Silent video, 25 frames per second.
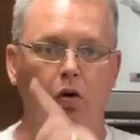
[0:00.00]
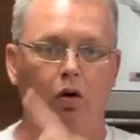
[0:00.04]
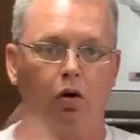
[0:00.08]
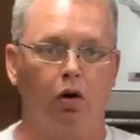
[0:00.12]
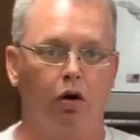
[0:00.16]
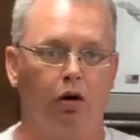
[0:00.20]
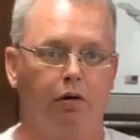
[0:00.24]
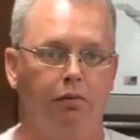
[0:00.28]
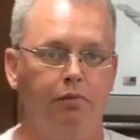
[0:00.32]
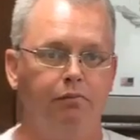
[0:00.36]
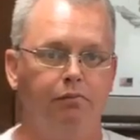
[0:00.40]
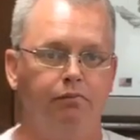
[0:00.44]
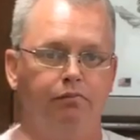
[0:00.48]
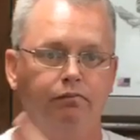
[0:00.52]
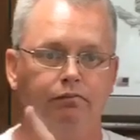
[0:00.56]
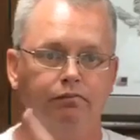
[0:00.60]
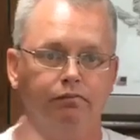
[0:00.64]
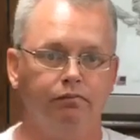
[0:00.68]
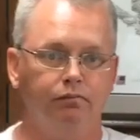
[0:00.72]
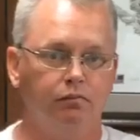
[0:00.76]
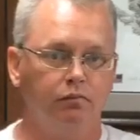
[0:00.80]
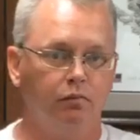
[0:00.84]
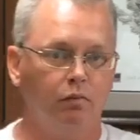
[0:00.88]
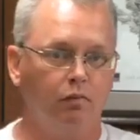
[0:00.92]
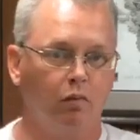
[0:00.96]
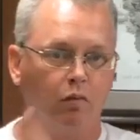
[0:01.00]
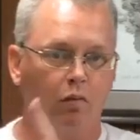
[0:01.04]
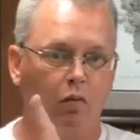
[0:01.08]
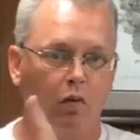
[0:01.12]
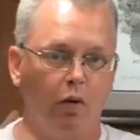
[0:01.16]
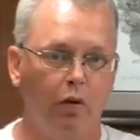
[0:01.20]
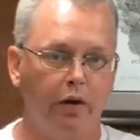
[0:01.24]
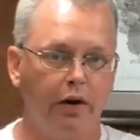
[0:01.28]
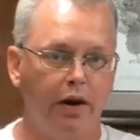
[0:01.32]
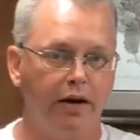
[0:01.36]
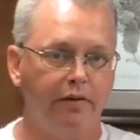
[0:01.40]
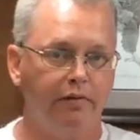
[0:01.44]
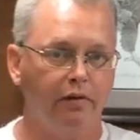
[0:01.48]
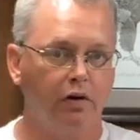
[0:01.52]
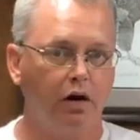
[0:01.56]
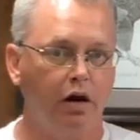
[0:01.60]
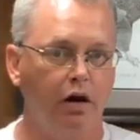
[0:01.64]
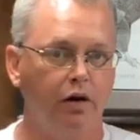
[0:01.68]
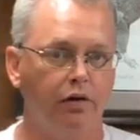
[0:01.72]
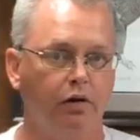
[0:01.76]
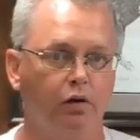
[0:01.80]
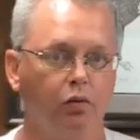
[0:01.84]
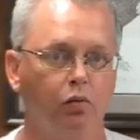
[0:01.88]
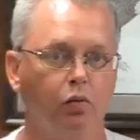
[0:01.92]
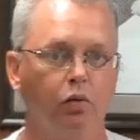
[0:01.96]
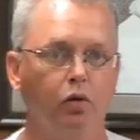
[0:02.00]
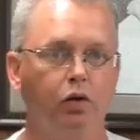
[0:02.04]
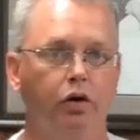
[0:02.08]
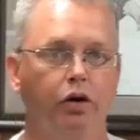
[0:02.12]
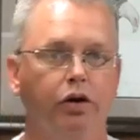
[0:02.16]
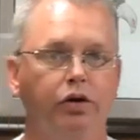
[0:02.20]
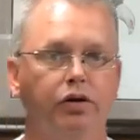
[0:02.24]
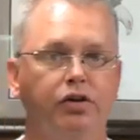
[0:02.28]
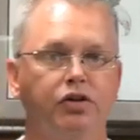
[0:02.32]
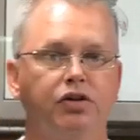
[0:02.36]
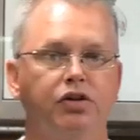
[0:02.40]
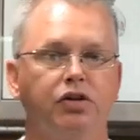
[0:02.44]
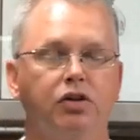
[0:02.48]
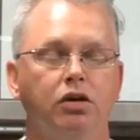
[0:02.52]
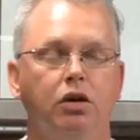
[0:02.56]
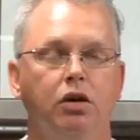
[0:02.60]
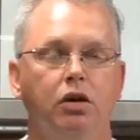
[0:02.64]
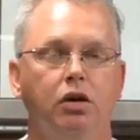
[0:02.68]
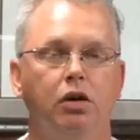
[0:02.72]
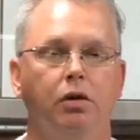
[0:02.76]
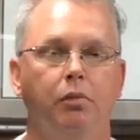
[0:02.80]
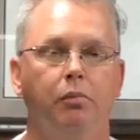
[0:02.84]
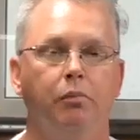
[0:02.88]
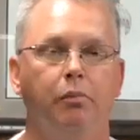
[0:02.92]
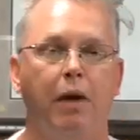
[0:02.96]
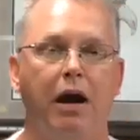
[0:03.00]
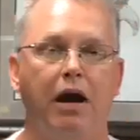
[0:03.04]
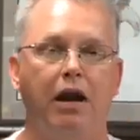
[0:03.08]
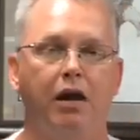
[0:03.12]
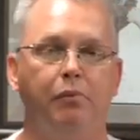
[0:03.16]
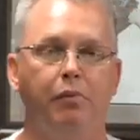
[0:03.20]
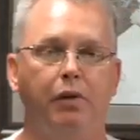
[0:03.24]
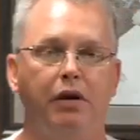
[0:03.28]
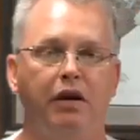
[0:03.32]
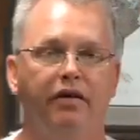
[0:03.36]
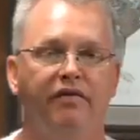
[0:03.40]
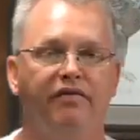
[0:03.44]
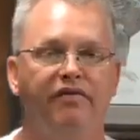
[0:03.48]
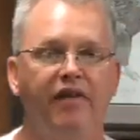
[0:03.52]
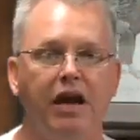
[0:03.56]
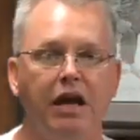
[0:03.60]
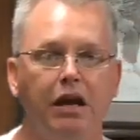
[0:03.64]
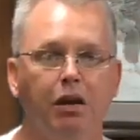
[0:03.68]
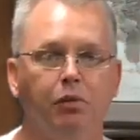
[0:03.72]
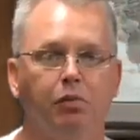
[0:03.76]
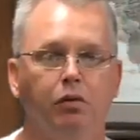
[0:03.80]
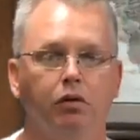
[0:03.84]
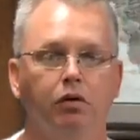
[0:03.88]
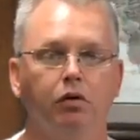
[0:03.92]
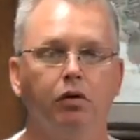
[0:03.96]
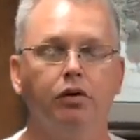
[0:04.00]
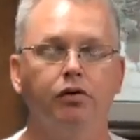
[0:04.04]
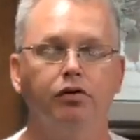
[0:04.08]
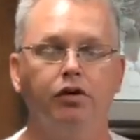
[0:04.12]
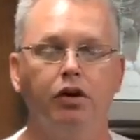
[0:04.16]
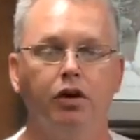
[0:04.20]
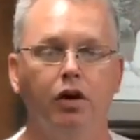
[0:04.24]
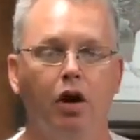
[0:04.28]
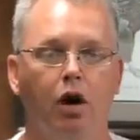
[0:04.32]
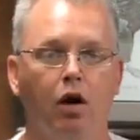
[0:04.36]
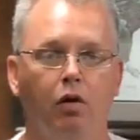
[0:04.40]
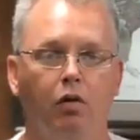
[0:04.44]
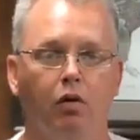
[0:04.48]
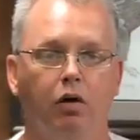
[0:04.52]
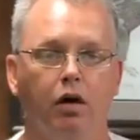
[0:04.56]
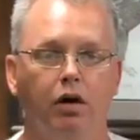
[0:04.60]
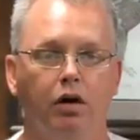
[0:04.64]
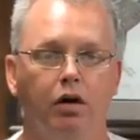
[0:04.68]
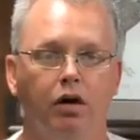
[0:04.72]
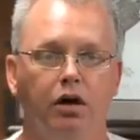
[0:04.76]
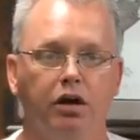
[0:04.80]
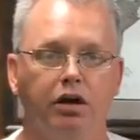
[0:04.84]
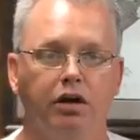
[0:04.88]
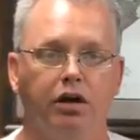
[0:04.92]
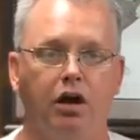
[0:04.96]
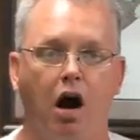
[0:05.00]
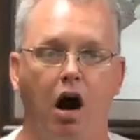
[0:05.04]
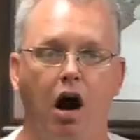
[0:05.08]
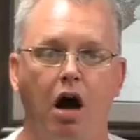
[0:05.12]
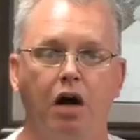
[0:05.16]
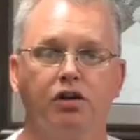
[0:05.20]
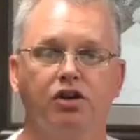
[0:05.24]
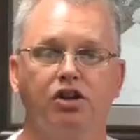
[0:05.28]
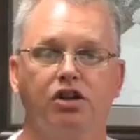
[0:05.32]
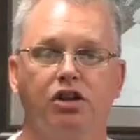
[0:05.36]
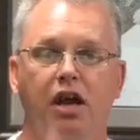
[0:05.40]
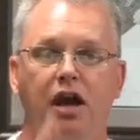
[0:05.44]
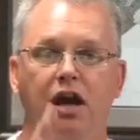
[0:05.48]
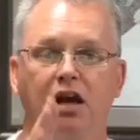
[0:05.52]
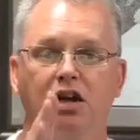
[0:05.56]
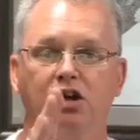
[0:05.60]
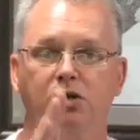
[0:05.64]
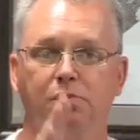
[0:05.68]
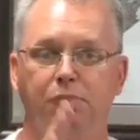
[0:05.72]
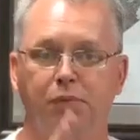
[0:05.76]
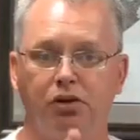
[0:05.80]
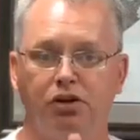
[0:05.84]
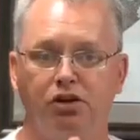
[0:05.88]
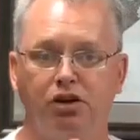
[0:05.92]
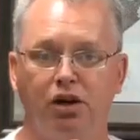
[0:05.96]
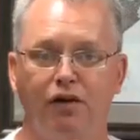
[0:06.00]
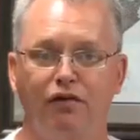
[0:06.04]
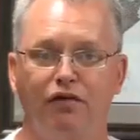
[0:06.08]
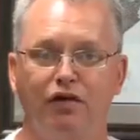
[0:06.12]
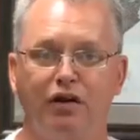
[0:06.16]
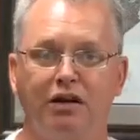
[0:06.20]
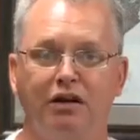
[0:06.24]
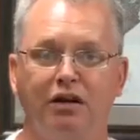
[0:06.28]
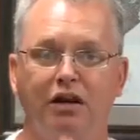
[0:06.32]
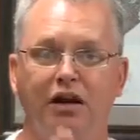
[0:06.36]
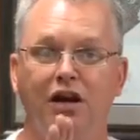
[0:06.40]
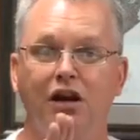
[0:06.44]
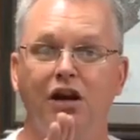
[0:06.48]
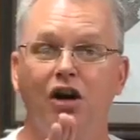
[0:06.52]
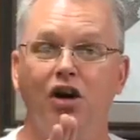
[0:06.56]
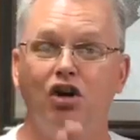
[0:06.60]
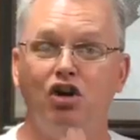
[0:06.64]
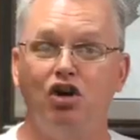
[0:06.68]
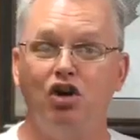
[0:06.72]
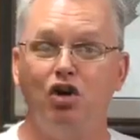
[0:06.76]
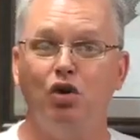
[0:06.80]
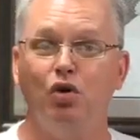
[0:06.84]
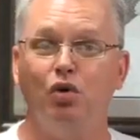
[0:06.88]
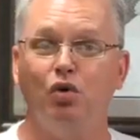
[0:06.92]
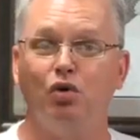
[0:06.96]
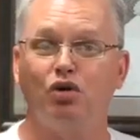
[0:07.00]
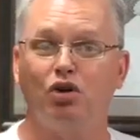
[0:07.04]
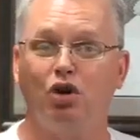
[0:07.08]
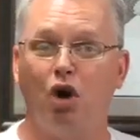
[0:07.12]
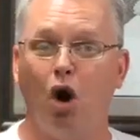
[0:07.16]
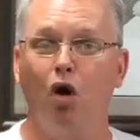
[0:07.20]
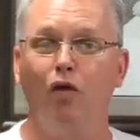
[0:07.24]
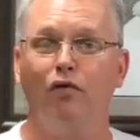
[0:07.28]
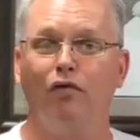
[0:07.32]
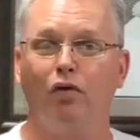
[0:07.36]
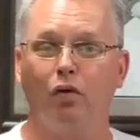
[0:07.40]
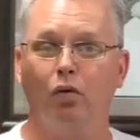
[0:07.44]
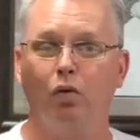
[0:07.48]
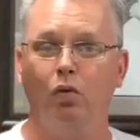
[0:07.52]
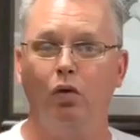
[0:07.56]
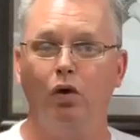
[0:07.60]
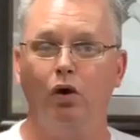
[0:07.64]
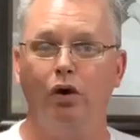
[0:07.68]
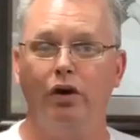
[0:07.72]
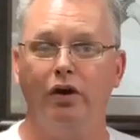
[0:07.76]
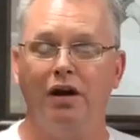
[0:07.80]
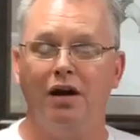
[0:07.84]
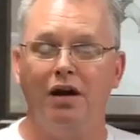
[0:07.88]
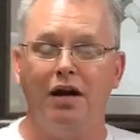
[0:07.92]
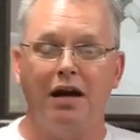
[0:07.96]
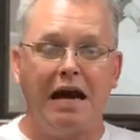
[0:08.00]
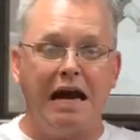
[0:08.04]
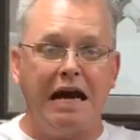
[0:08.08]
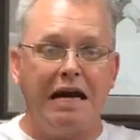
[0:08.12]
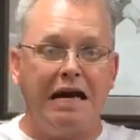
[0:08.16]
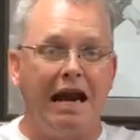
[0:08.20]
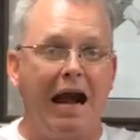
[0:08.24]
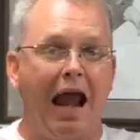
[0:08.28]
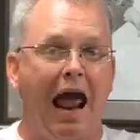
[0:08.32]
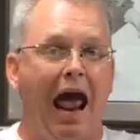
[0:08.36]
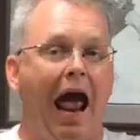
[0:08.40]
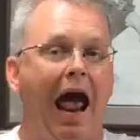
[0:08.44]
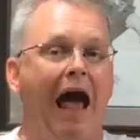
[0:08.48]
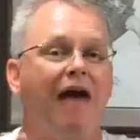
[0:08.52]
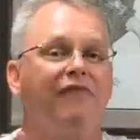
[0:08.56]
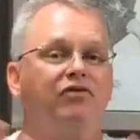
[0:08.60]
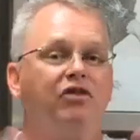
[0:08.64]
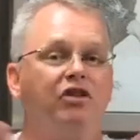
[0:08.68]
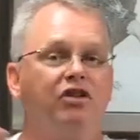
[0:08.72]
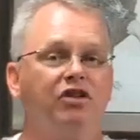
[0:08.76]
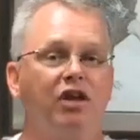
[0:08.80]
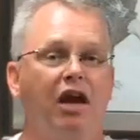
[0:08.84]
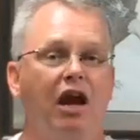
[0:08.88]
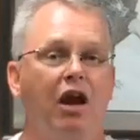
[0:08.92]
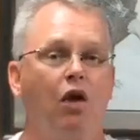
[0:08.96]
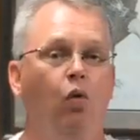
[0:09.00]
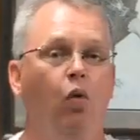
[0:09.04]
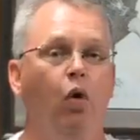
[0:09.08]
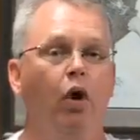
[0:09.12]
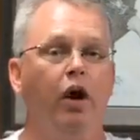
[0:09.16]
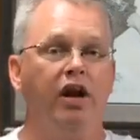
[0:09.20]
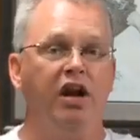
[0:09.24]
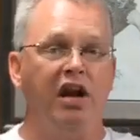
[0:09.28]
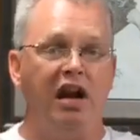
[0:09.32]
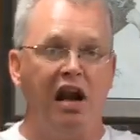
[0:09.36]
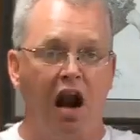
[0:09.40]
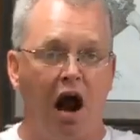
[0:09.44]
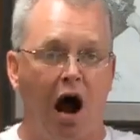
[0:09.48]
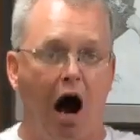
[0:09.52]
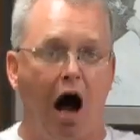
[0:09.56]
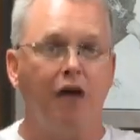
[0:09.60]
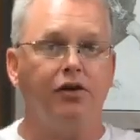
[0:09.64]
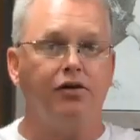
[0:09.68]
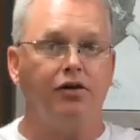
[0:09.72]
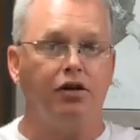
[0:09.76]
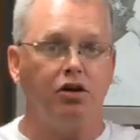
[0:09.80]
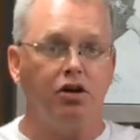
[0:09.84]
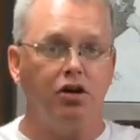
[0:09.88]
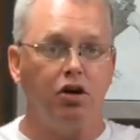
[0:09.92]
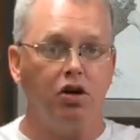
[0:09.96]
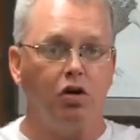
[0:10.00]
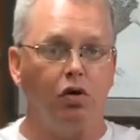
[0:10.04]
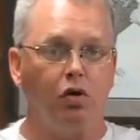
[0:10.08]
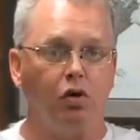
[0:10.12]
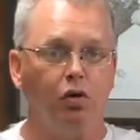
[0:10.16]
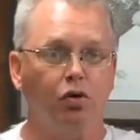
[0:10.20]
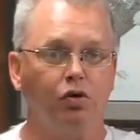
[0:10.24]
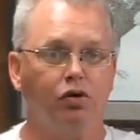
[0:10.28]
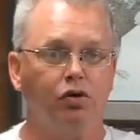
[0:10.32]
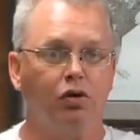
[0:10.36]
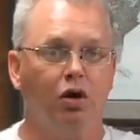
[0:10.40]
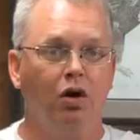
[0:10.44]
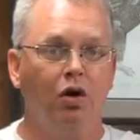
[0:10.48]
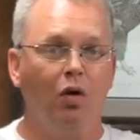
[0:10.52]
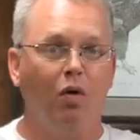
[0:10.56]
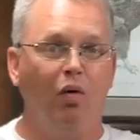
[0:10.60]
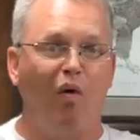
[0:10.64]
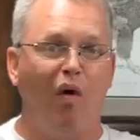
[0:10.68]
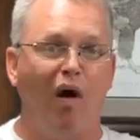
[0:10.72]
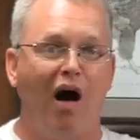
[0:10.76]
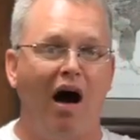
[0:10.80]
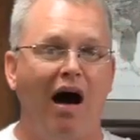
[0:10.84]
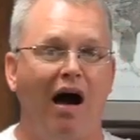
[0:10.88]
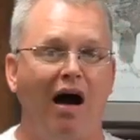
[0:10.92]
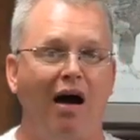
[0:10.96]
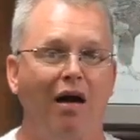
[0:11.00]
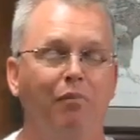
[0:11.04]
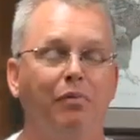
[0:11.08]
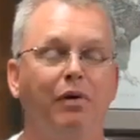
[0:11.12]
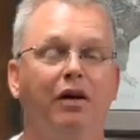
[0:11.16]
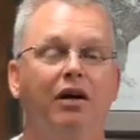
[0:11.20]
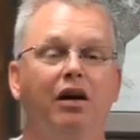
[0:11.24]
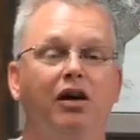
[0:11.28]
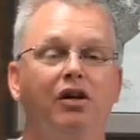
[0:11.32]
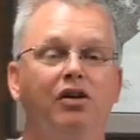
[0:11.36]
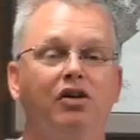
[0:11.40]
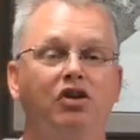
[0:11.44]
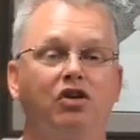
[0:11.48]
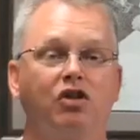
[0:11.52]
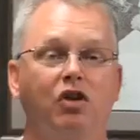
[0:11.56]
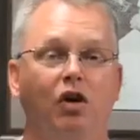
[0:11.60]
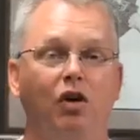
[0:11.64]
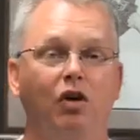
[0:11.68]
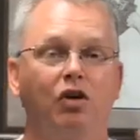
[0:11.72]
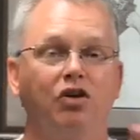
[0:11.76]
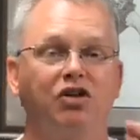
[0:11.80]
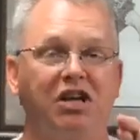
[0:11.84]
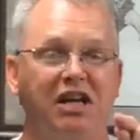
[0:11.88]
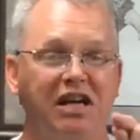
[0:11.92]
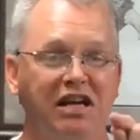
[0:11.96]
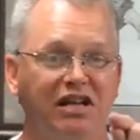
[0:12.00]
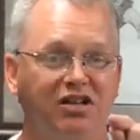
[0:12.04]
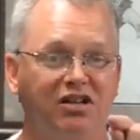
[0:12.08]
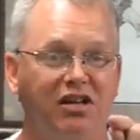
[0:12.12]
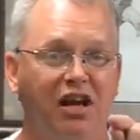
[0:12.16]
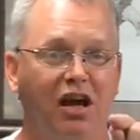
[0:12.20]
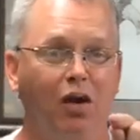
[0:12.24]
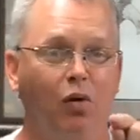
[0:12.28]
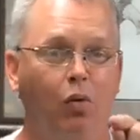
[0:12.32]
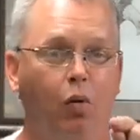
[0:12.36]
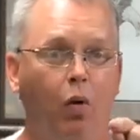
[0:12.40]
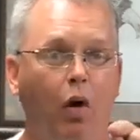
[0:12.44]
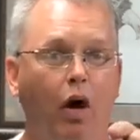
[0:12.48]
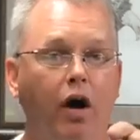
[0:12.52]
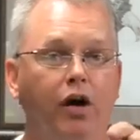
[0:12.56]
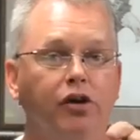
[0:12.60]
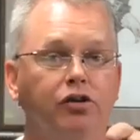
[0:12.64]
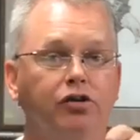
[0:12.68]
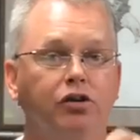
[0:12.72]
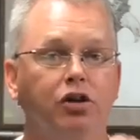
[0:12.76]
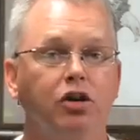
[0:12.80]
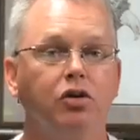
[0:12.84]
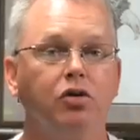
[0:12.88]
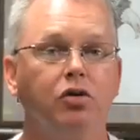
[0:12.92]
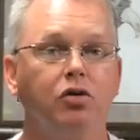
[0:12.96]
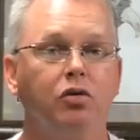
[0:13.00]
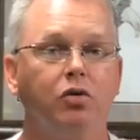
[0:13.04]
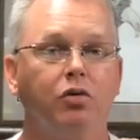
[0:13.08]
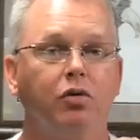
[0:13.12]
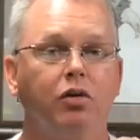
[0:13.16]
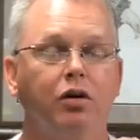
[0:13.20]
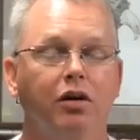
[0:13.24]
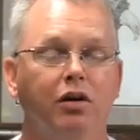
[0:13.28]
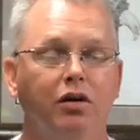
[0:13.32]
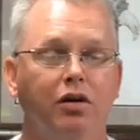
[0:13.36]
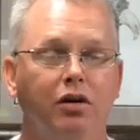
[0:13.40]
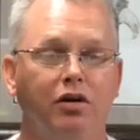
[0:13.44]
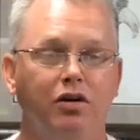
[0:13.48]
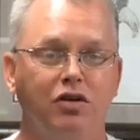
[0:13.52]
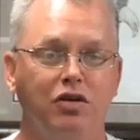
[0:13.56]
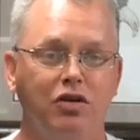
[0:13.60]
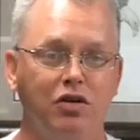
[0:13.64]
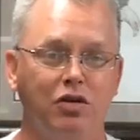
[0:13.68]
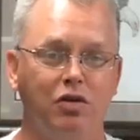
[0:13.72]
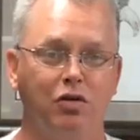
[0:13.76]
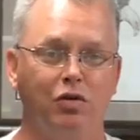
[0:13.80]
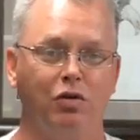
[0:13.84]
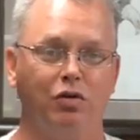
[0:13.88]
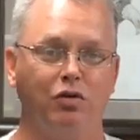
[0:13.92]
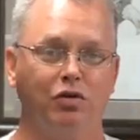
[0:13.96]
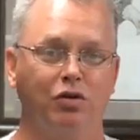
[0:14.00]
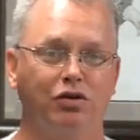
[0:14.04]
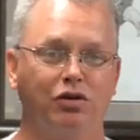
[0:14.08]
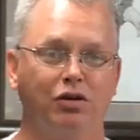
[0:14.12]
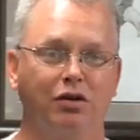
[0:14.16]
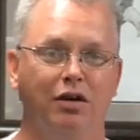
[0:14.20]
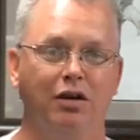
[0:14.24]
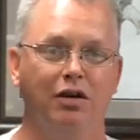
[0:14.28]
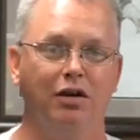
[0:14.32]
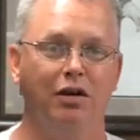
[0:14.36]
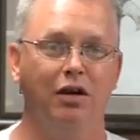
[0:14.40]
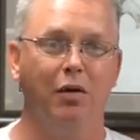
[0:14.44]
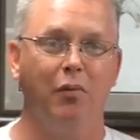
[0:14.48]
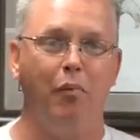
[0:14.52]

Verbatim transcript: or whatever other woods might have been available to Noah. God said specifically, use gopher wood. He didn't have to say what not to use. Why? Because, church, he said what to use.